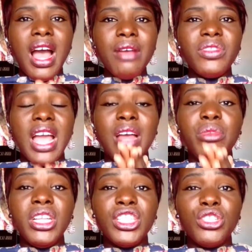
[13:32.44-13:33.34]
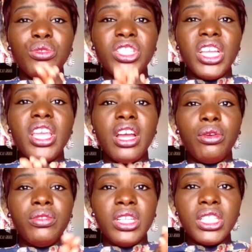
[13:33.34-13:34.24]
have the ability to take care
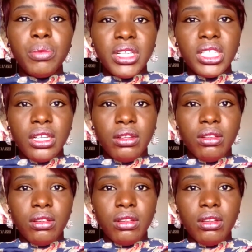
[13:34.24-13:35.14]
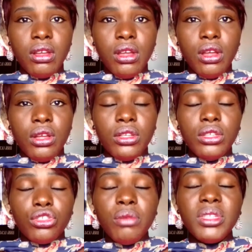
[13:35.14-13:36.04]
of this person.
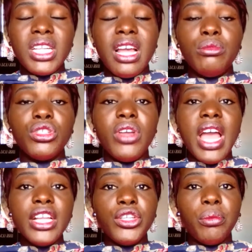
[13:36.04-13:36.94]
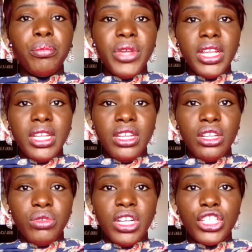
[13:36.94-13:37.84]
Sometimes you end up being
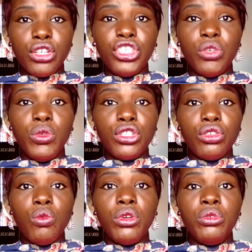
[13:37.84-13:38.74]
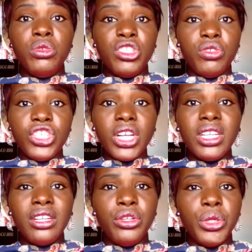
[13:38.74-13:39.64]
in a relationship with someone who is richer
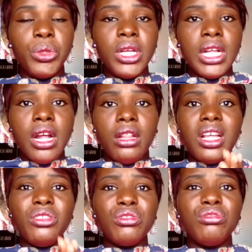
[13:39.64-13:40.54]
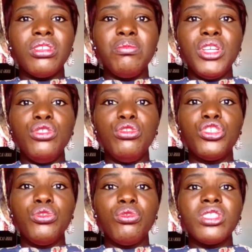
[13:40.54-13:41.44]
than you. That does not mean you
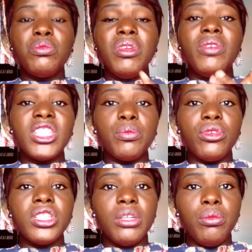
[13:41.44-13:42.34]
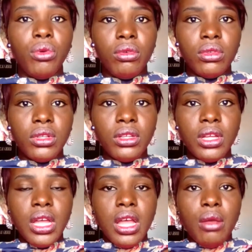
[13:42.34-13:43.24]
should not be
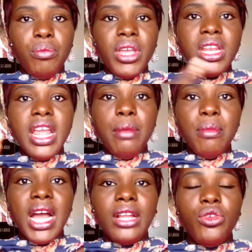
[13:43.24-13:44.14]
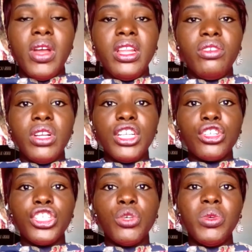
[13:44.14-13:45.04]
responsible. Being a man, you are in a
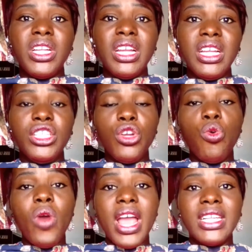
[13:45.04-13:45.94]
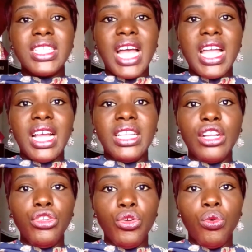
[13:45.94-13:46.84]
relationship with a lady who earns higher
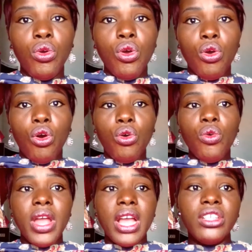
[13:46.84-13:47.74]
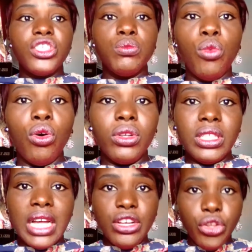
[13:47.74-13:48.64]
than you or who earns more
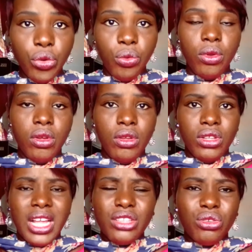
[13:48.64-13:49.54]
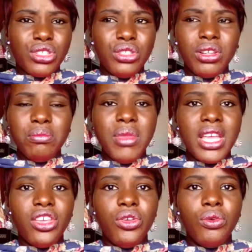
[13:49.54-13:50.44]
than you. That does not
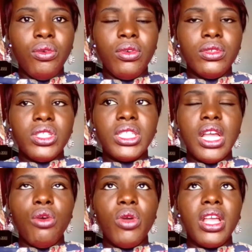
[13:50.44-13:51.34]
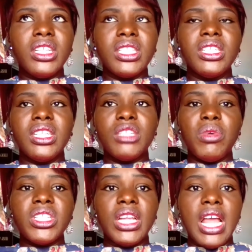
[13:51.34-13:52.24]
make you say, okay, since this
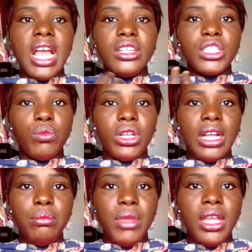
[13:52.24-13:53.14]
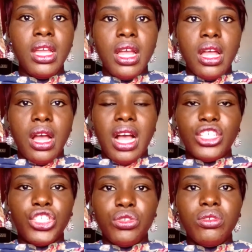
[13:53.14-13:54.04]
person earns more than me, I
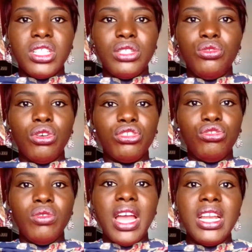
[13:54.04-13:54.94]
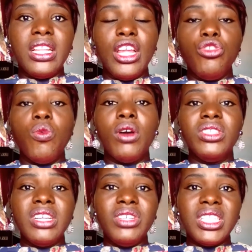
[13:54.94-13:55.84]
shouldn't just do anything. You are
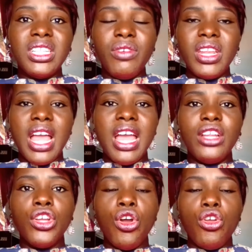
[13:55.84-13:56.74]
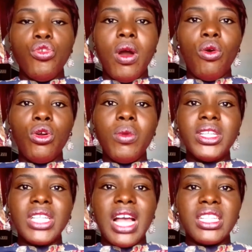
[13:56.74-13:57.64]
on the receiving end. You are
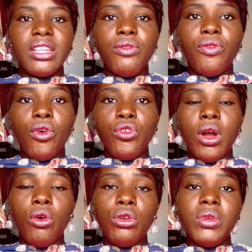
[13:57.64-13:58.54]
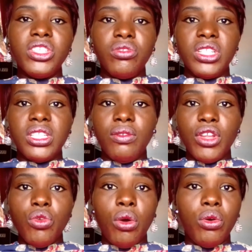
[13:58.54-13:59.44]
always asking for, you are always
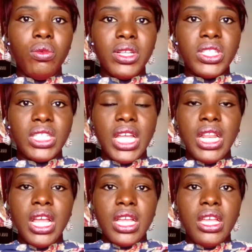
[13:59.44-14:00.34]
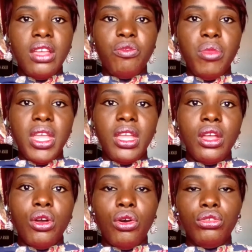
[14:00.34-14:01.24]
receiving, you are always saying, give me
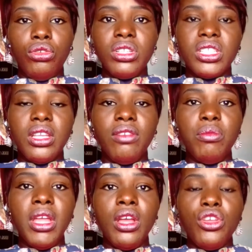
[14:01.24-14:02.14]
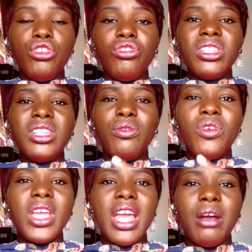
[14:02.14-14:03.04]
or don't give me. You don't
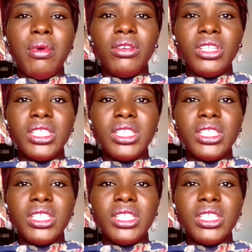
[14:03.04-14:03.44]
even care about